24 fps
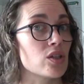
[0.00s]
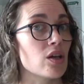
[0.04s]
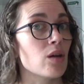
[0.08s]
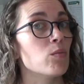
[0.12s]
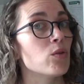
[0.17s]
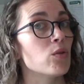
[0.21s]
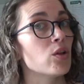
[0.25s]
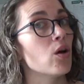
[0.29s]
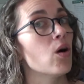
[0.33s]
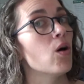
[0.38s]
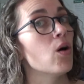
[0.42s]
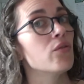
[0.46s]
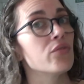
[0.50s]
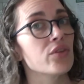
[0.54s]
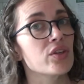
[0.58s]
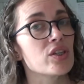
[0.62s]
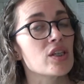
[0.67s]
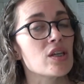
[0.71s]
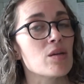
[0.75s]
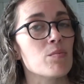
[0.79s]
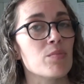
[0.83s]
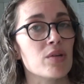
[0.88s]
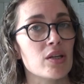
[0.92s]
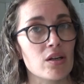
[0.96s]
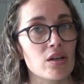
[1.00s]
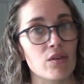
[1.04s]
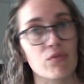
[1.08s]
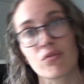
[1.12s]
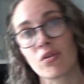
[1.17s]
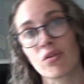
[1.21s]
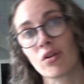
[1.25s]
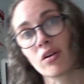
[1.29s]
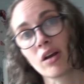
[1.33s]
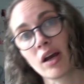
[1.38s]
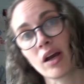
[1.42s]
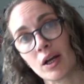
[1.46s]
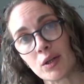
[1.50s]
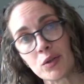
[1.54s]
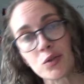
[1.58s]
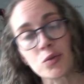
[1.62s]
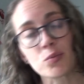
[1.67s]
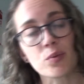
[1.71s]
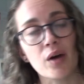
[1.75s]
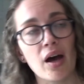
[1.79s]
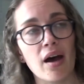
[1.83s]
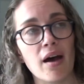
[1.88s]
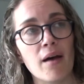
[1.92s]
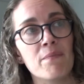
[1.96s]
it will obviously be different
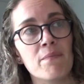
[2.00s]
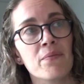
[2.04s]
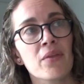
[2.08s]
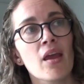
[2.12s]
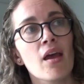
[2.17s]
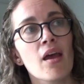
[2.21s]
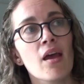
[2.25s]
elsewhere,